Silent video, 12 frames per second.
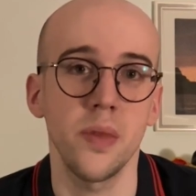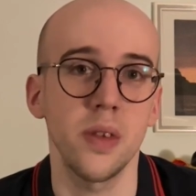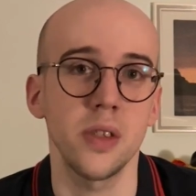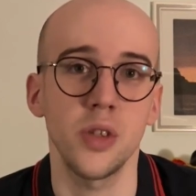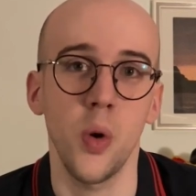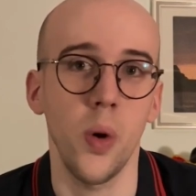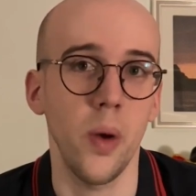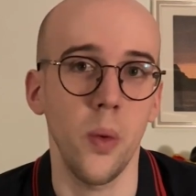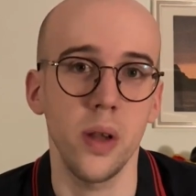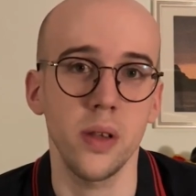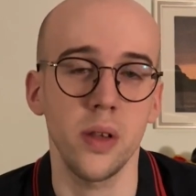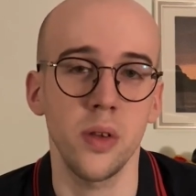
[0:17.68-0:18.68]
so I
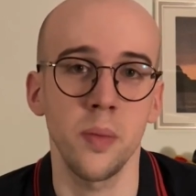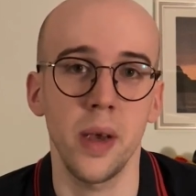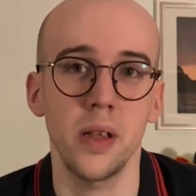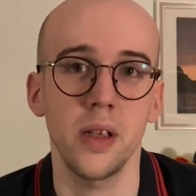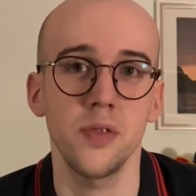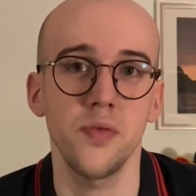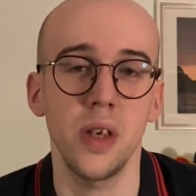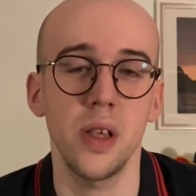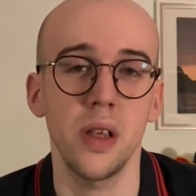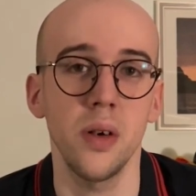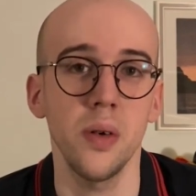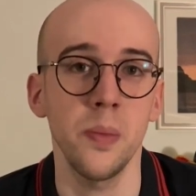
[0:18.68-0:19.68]
wanted to make this
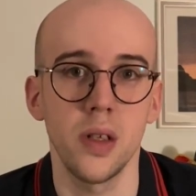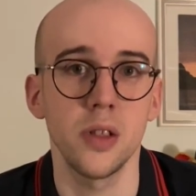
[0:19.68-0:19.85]
video